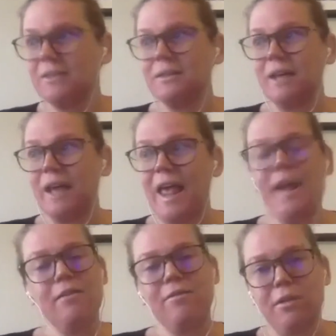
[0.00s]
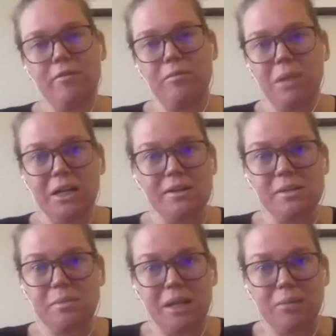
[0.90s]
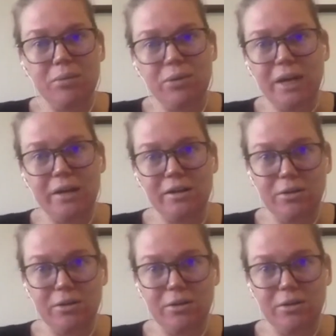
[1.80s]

a handful of minutes being put out at goal